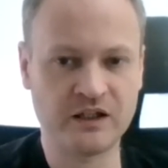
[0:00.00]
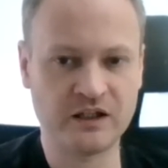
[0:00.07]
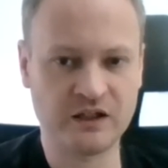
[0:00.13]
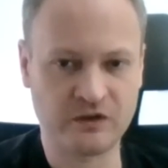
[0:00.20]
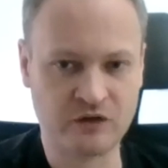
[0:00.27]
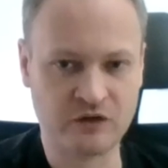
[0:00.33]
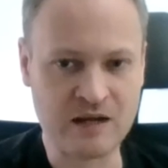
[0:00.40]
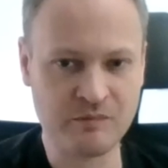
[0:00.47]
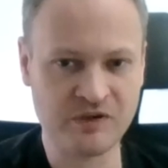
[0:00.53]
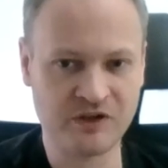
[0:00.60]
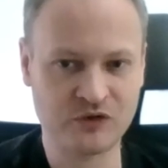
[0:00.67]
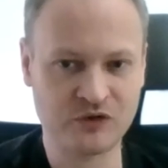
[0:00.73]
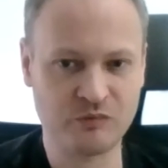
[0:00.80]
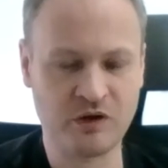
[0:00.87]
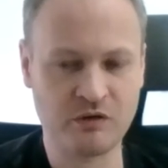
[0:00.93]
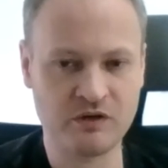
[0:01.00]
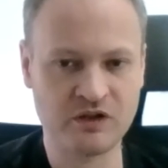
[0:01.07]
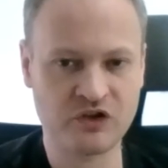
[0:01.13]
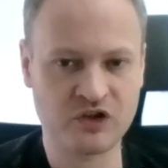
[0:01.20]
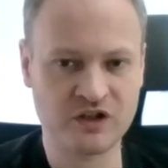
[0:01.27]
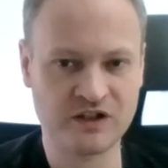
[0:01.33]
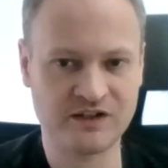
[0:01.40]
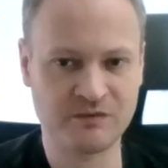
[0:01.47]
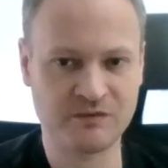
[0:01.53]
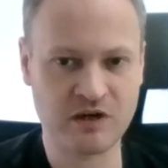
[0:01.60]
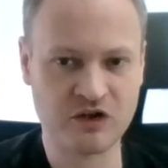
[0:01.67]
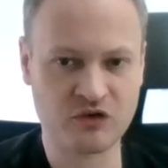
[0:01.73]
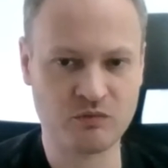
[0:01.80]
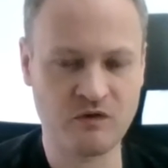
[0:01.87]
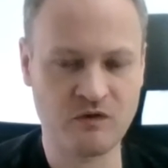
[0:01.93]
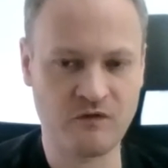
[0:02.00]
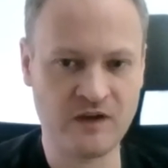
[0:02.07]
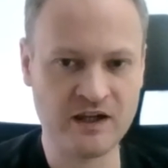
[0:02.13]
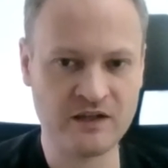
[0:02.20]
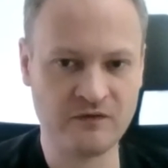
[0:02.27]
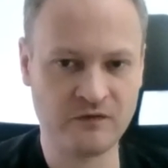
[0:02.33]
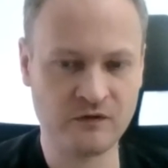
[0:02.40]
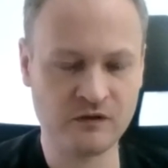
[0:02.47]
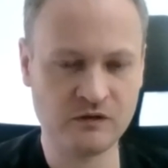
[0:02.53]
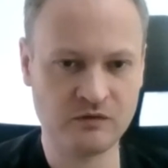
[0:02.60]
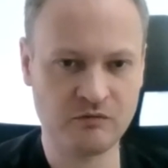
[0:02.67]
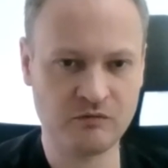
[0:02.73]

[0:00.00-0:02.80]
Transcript: Arabic to Polish is much more faithful,